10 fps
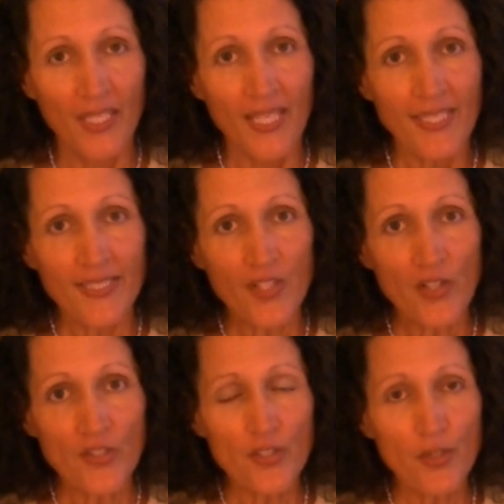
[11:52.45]
it
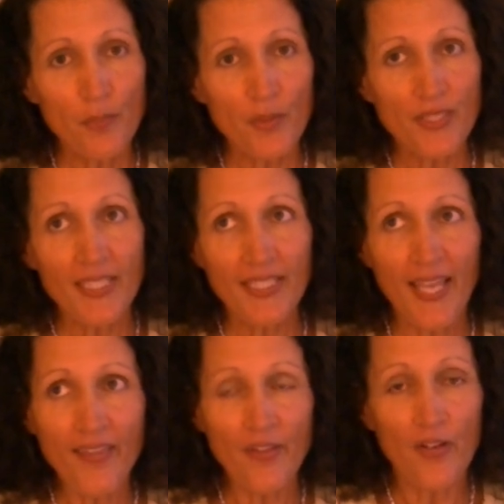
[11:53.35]
starts to put
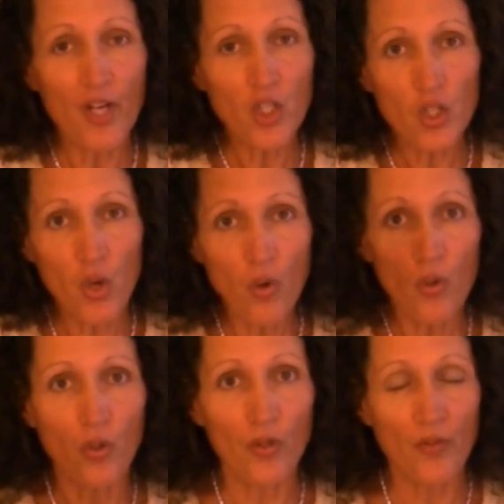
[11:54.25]
together a
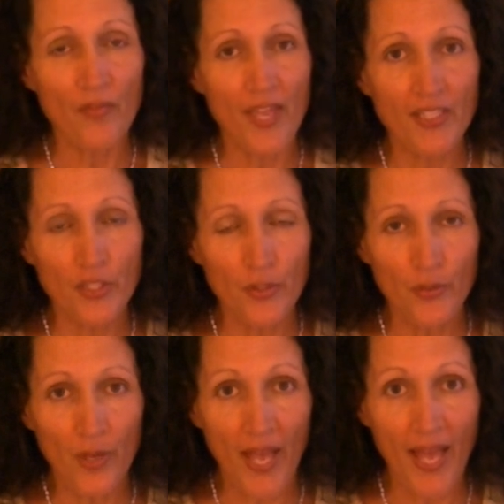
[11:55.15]
goal that
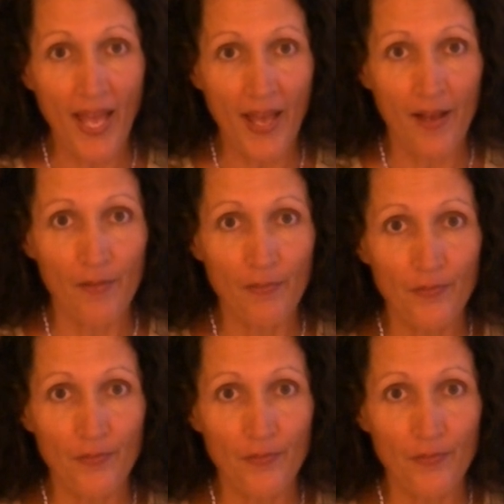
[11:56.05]
you have.